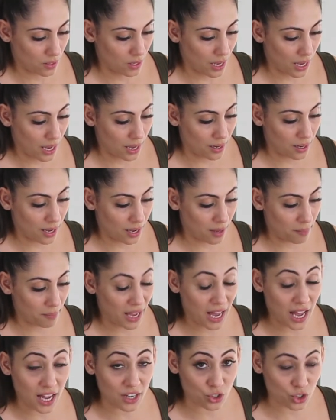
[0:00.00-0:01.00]
At
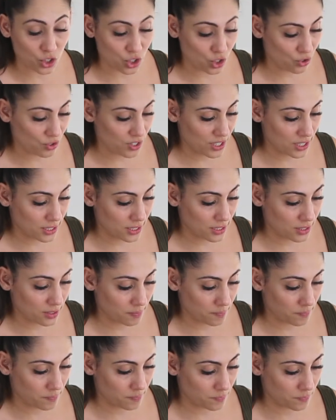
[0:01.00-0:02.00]
100 degrees.
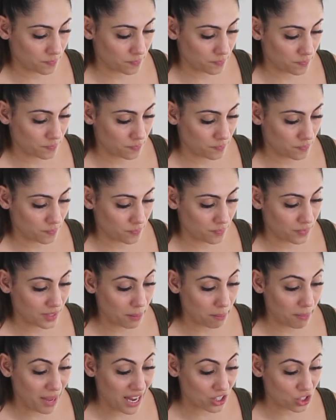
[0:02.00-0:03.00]
Now
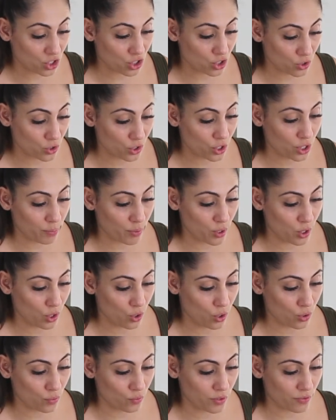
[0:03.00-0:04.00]
make sure you put it
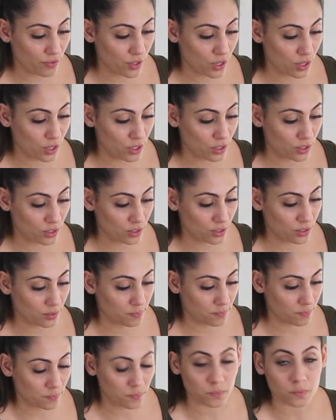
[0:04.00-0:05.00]
on reverse.
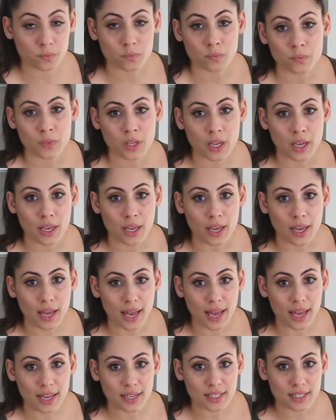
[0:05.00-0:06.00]

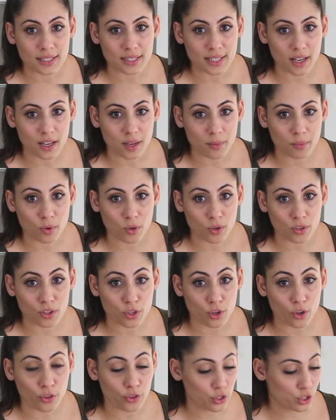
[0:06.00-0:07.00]
And it's on
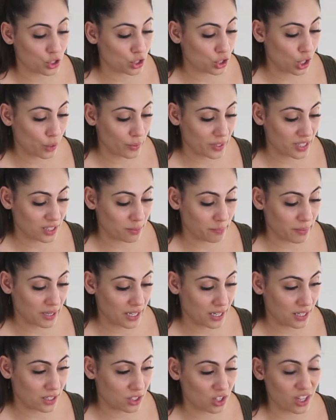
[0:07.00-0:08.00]
the slowest
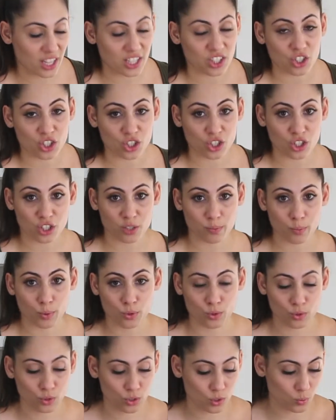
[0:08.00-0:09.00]
speed, so that's just your
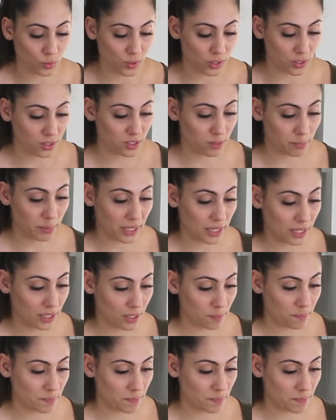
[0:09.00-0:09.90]
spoon speed.